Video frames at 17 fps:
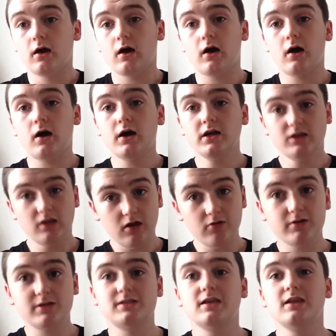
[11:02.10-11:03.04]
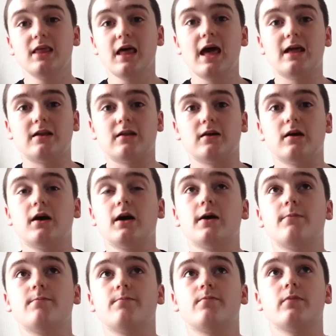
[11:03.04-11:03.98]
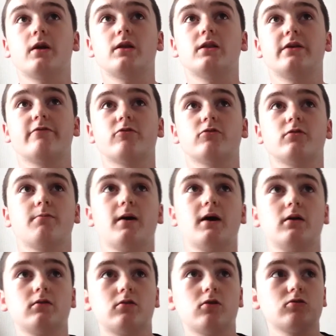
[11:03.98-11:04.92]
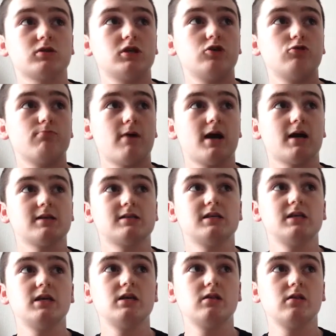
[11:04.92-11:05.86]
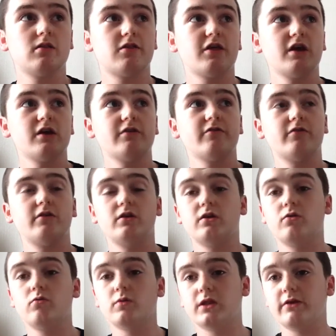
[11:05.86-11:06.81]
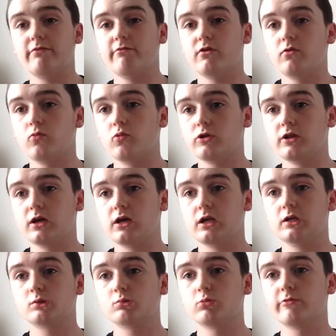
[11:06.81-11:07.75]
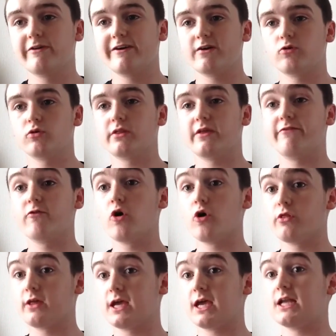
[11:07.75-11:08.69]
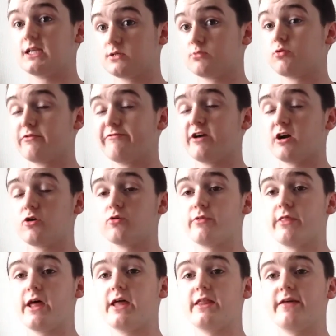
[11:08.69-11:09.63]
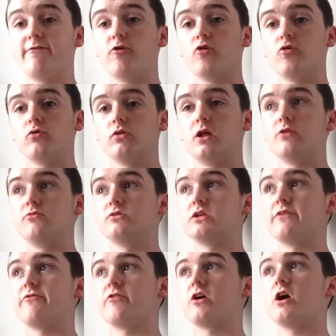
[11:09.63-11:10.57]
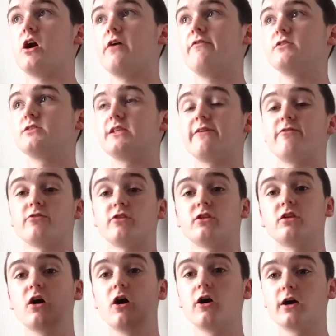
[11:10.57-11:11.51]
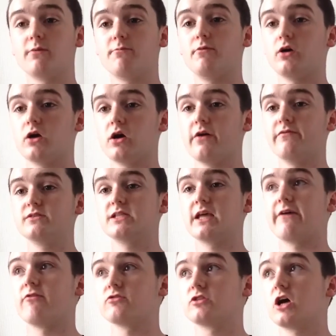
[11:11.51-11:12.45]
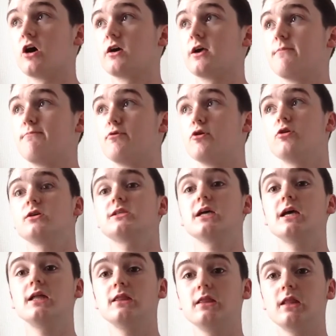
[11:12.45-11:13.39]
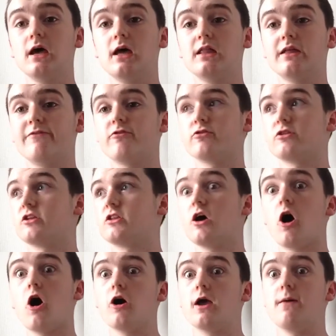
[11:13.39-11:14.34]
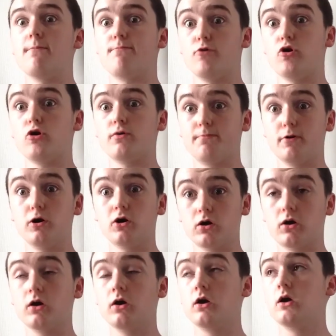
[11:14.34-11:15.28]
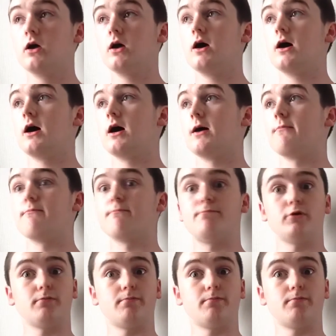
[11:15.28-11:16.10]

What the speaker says: I noticed it then. And they've got the Doctor Who magazine thing. You know, when they won the Guinness World Record, they've got the Guinness World Record there. They've got all loads of different covers. They've got the Target book covers. They've got Target books in there. They've got the Target book. They've